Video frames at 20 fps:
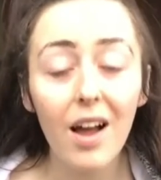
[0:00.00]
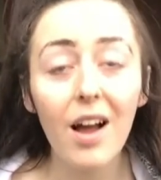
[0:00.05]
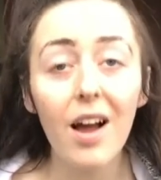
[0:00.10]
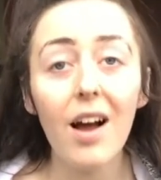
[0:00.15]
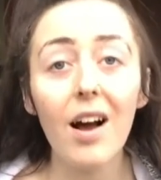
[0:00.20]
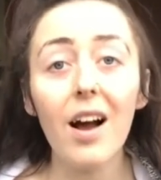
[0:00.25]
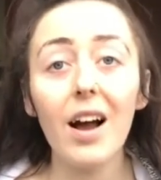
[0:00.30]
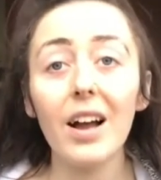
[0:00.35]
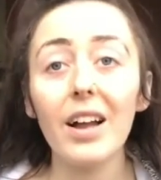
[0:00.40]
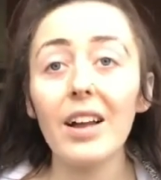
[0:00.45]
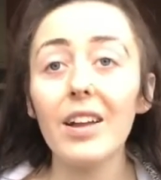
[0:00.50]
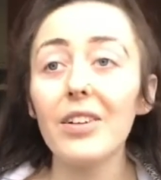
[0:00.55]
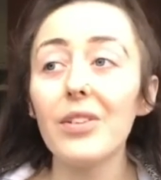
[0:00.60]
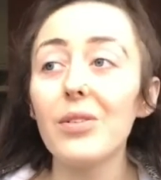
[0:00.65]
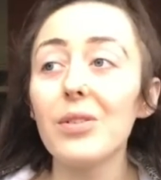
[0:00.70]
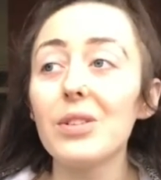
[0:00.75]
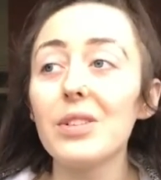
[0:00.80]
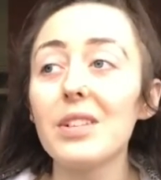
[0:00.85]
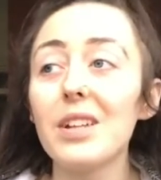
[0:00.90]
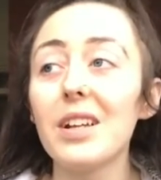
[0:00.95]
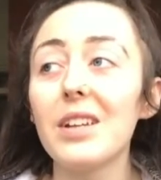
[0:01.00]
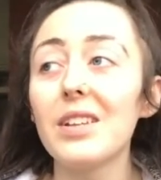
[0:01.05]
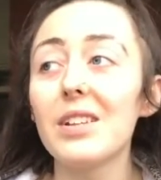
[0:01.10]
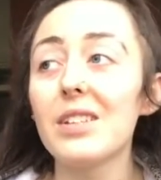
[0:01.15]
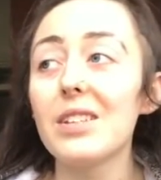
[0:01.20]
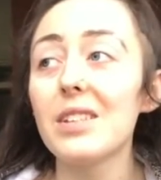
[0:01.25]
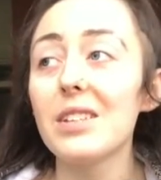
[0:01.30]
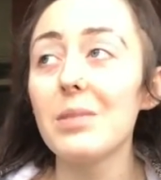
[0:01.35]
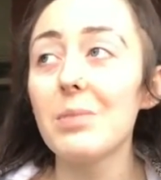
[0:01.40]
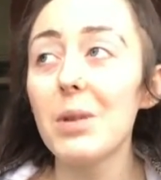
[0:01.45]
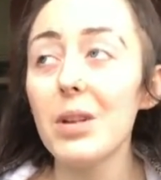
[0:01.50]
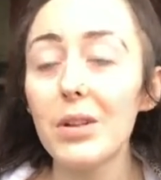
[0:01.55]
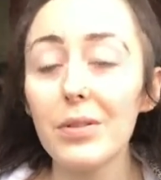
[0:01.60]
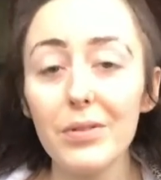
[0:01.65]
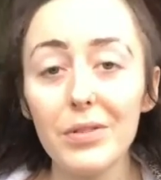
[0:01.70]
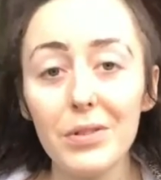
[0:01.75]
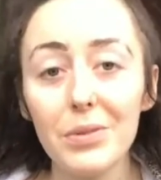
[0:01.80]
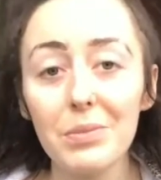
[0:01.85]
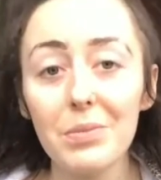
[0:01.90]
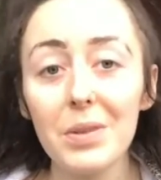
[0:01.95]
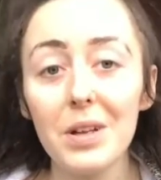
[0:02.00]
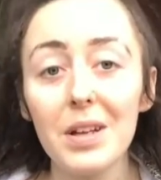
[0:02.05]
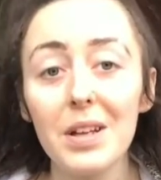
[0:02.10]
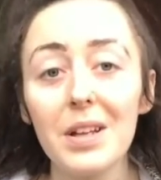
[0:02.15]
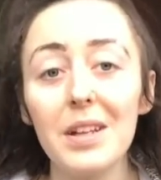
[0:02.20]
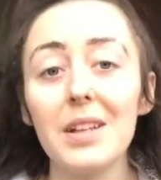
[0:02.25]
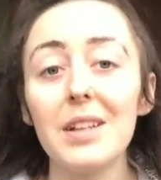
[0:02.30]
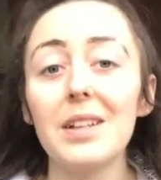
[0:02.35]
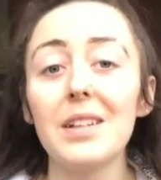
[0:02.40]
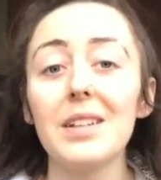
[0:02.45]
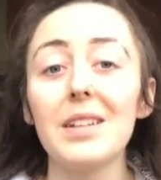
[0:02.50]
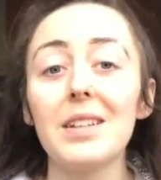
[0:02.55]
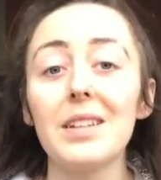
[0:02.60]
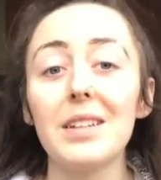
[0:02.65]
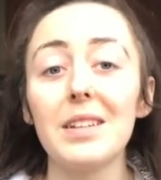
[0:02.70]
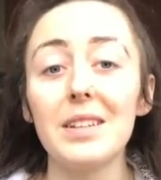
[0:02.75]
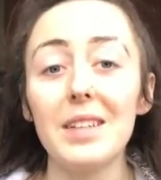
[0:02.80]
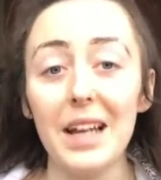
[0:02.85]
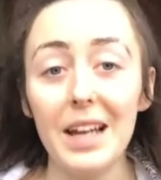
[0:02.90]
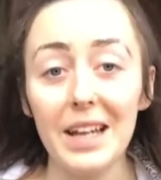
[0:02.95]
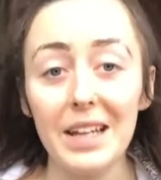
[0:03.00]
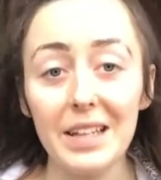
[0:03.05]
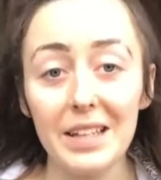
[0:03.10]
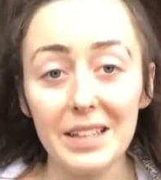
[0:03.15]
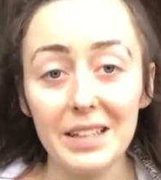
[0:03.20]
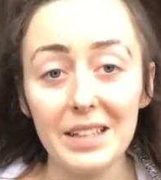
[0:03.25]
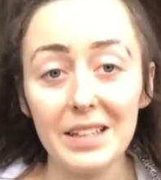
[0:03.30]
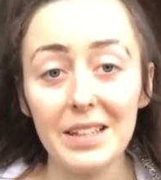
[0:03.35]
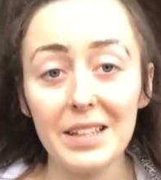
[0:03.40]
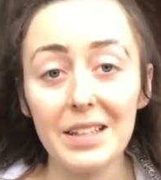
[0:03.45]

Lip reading: I cannot stand the smell of them, the taste. It